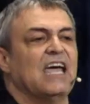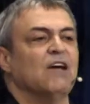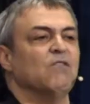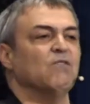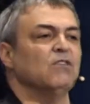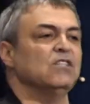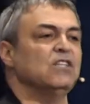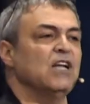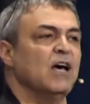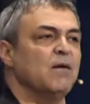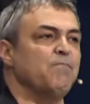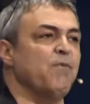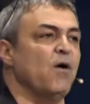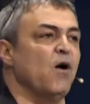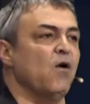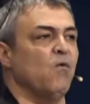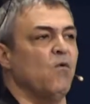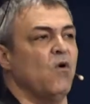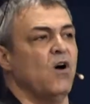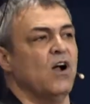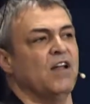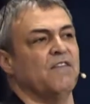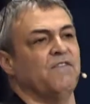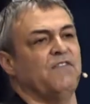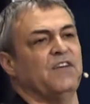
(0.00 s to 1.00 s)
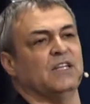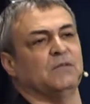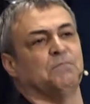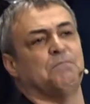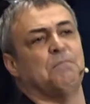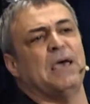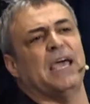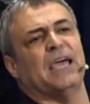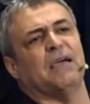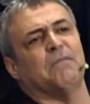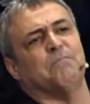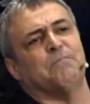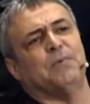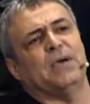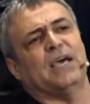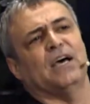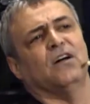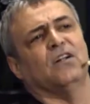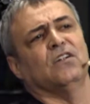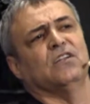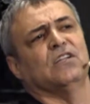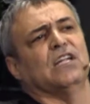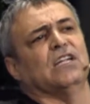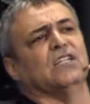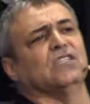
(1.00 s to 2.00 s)
was up on one of his big
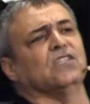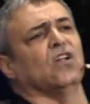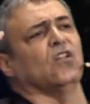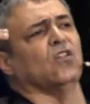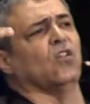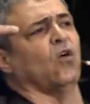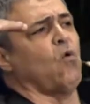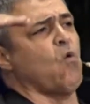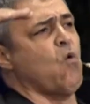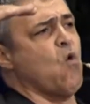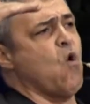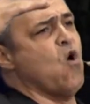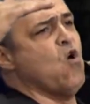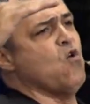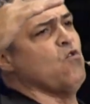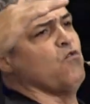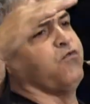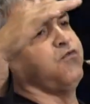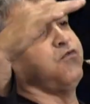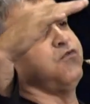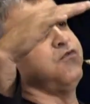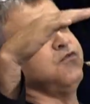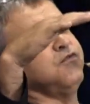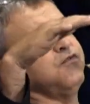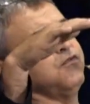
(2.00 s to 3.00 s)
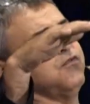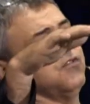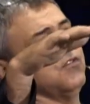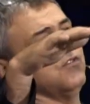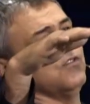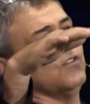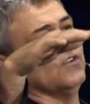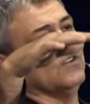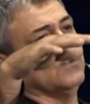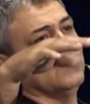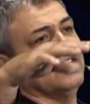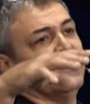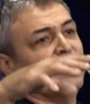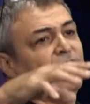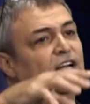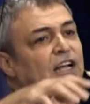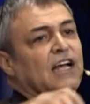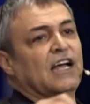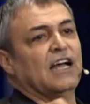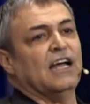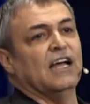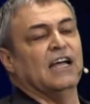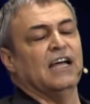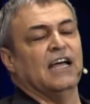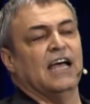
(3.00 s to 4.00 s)
buildings on the roof.
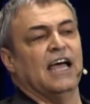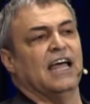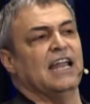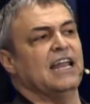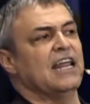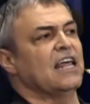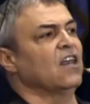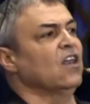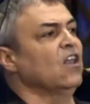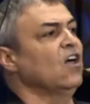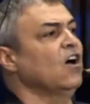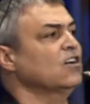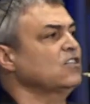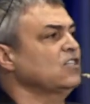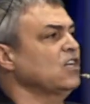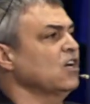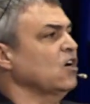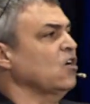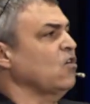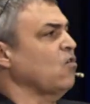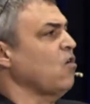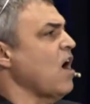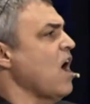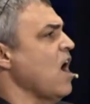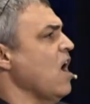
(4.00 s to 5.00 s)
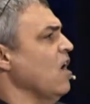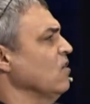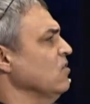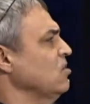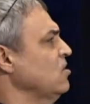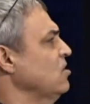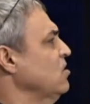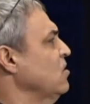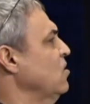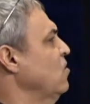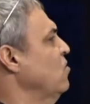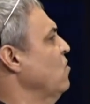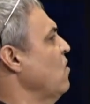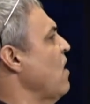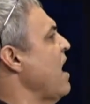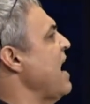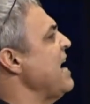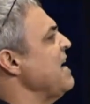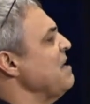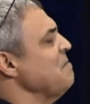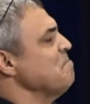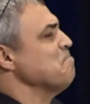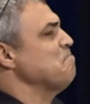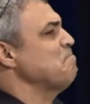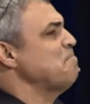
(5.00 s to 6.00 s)
And he looked across
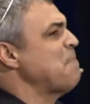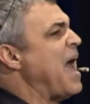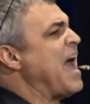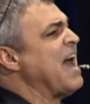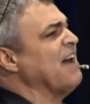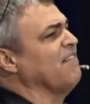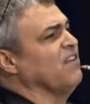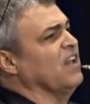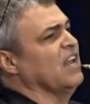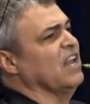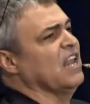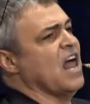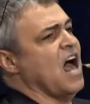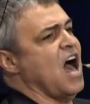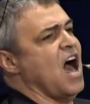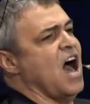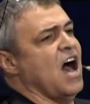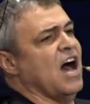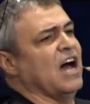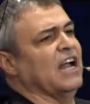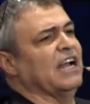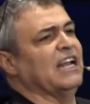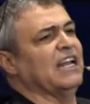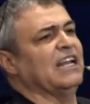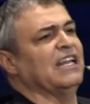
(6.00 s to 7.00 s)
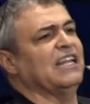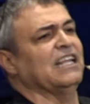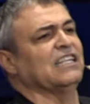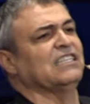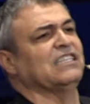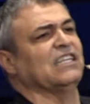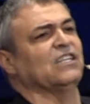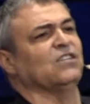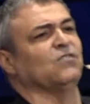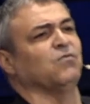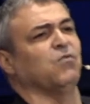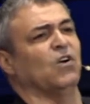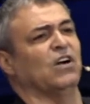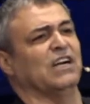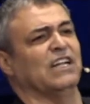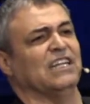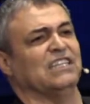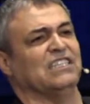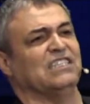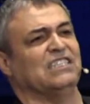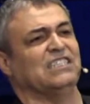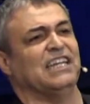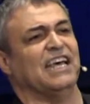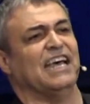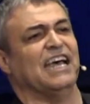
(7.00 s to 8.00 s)
great Babylon, and this is what he
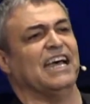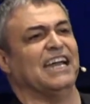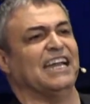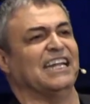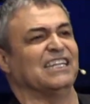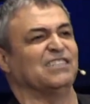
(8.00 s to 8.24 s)
said His